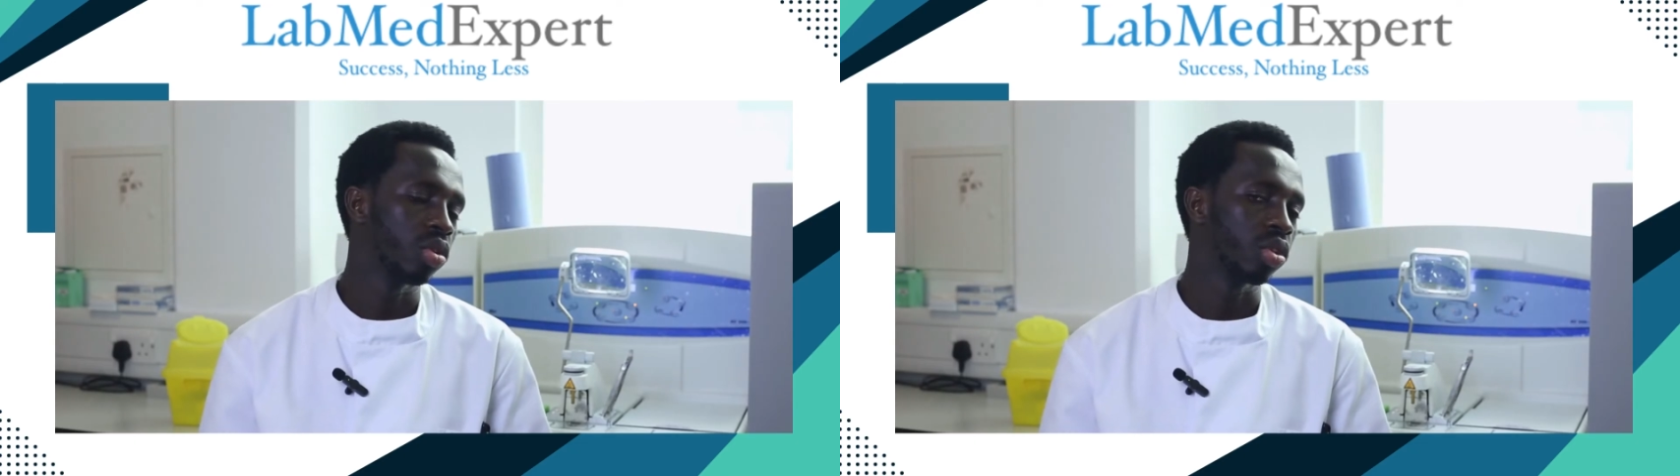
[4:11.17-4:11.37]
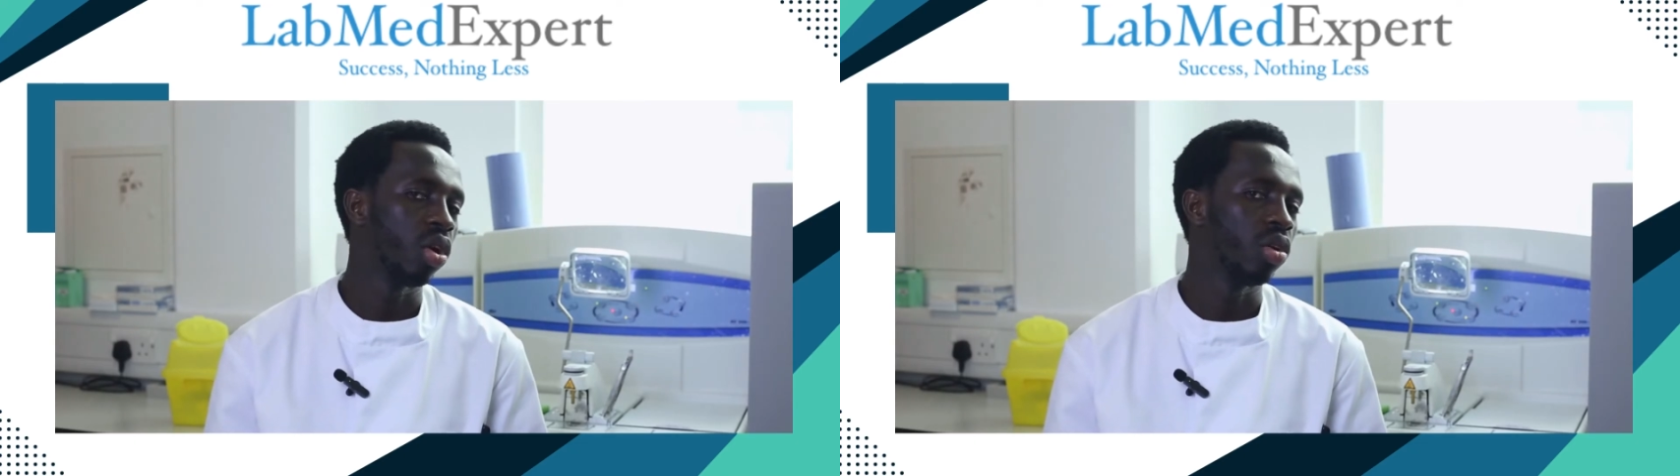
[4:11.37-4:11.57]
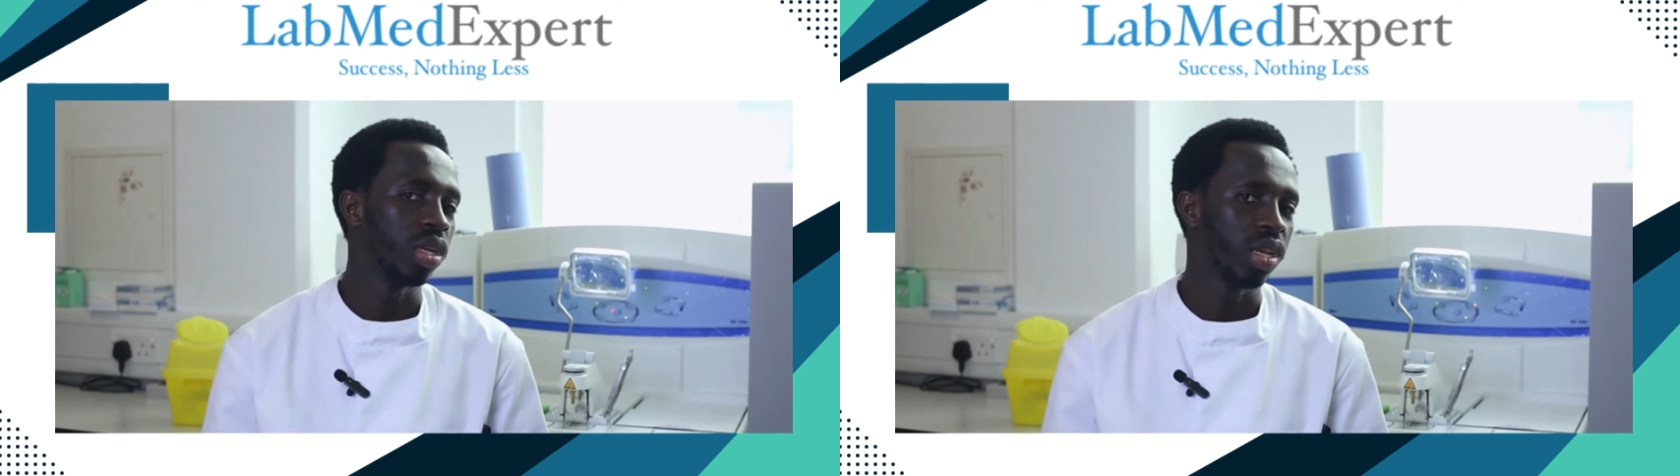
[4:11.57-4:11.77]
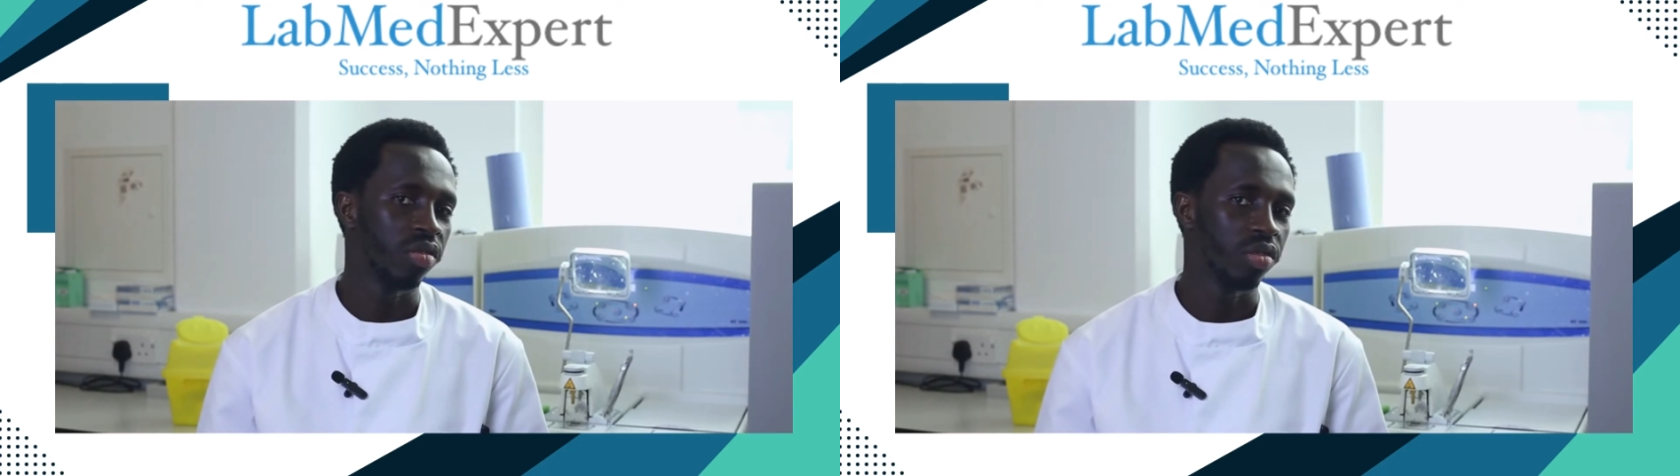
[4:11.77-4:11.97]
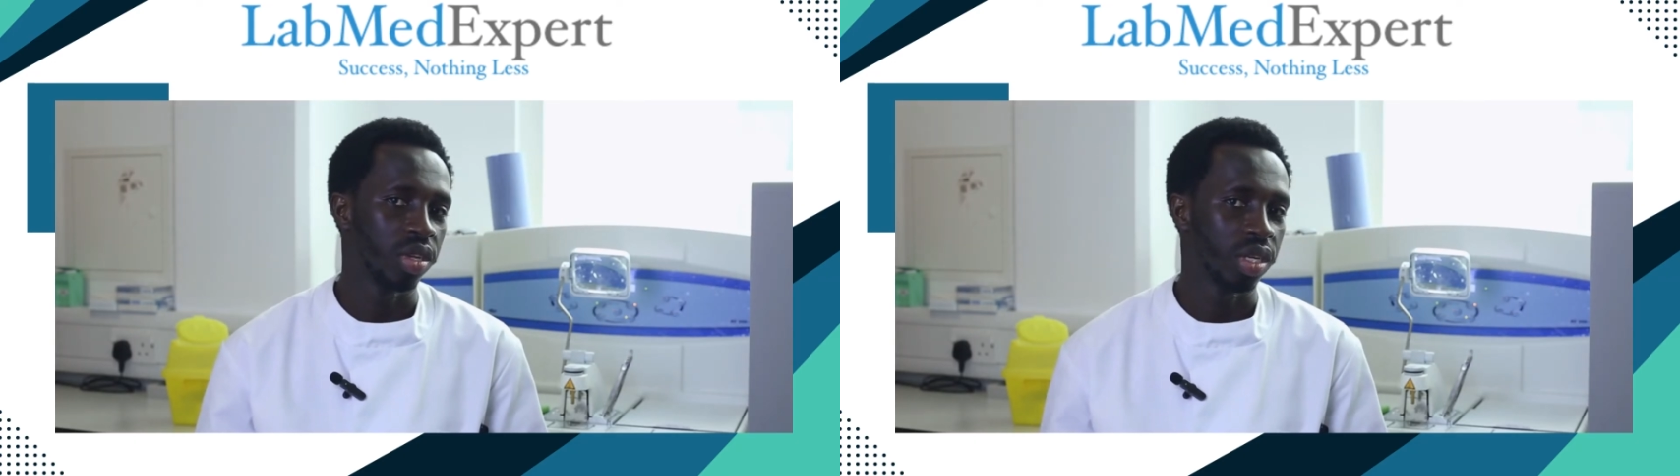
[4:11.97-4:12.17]
does not only
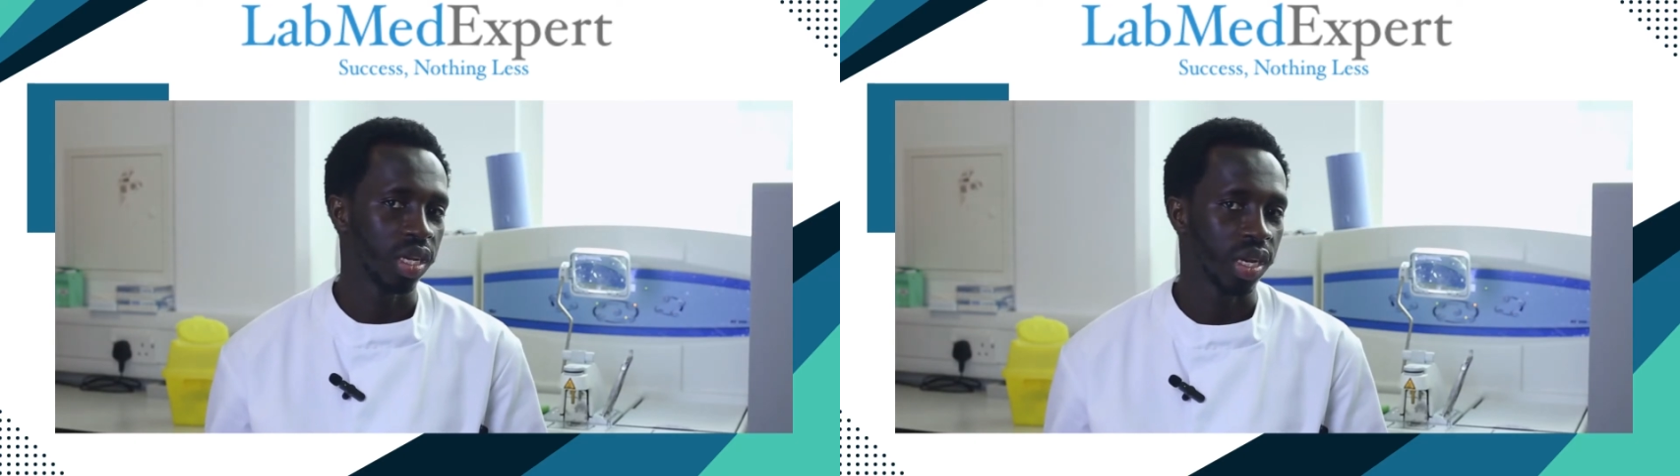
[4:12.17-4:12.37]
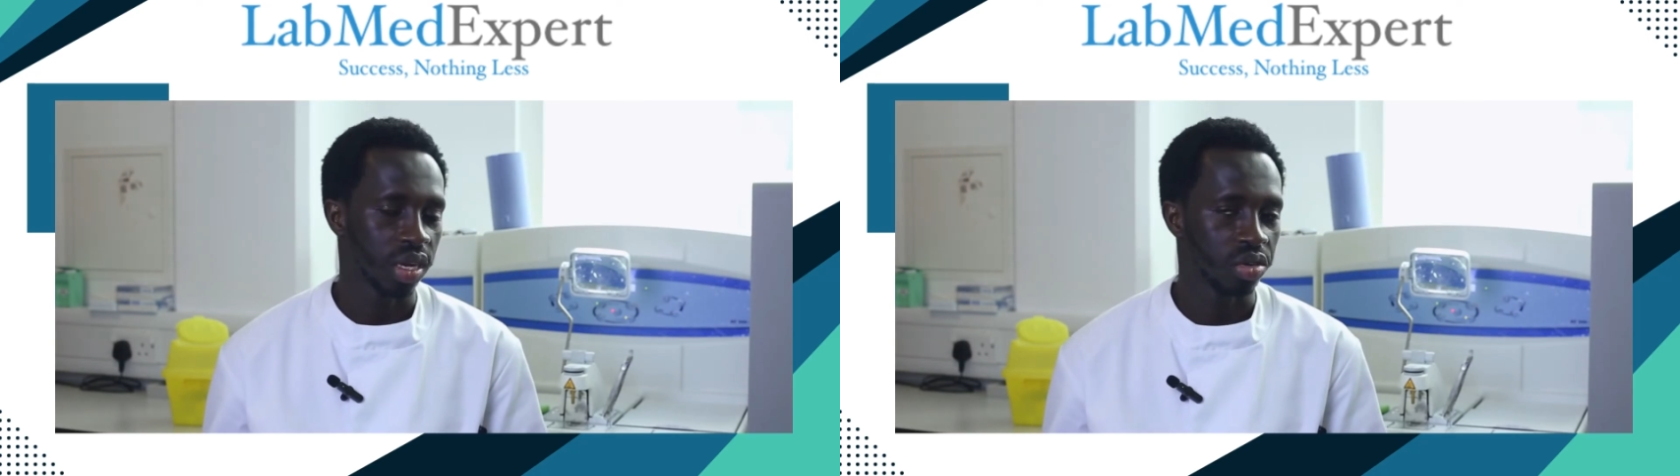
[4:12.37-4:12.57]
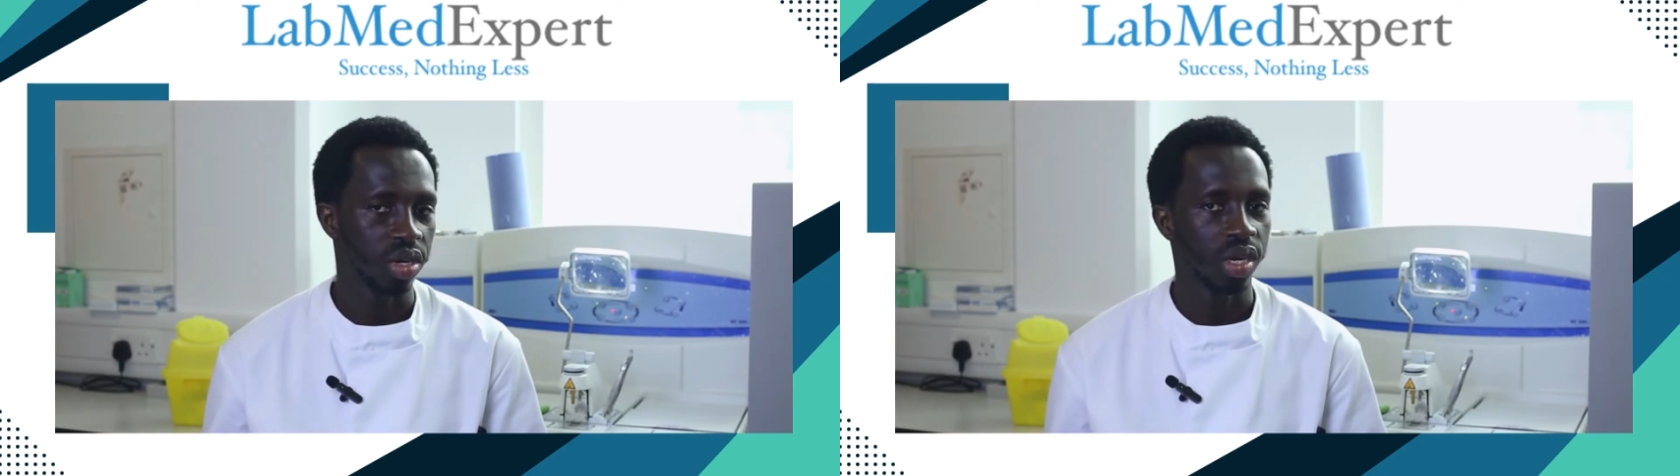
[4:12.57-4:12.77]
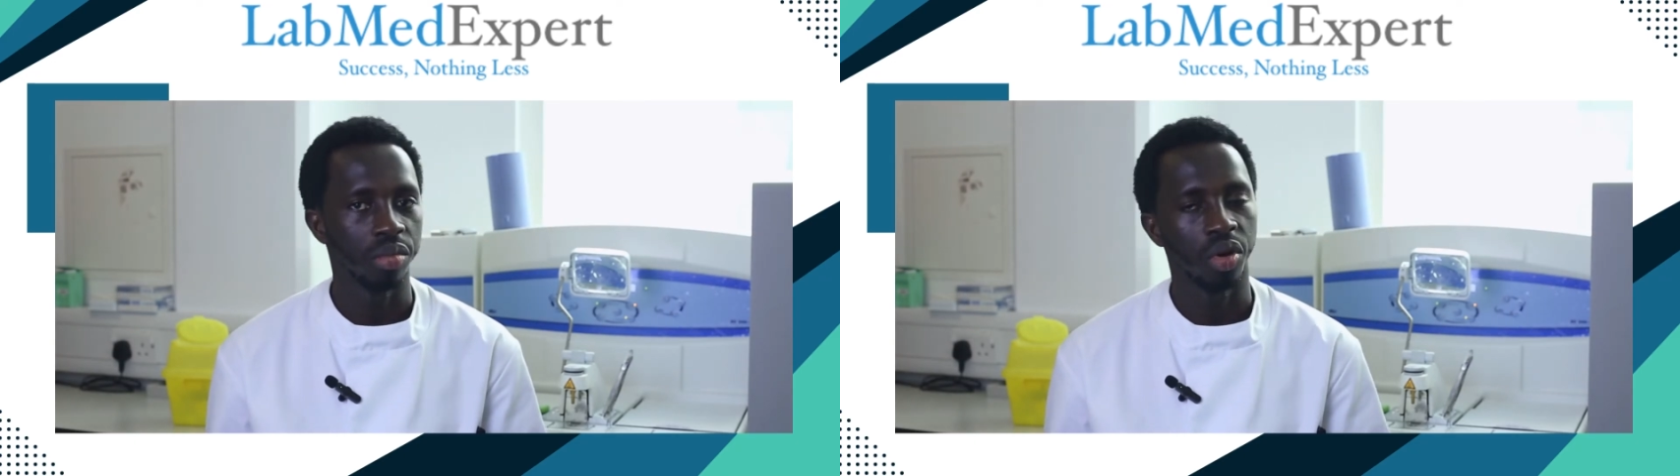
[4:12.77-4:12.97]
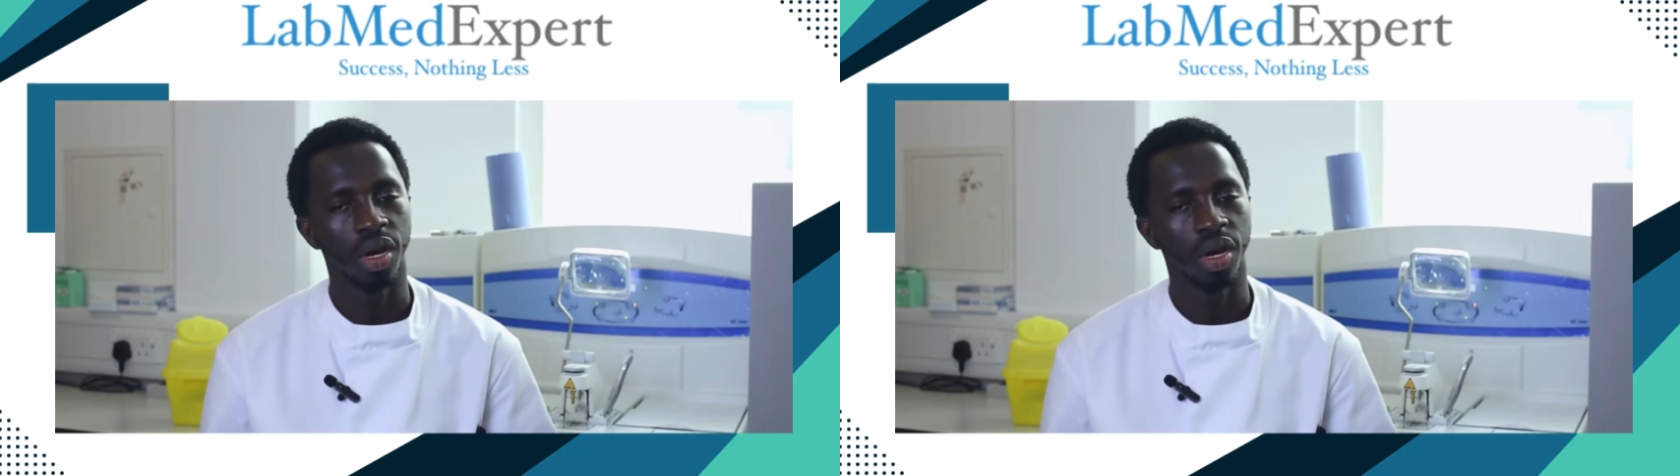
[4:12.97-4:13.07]
give you the technical training,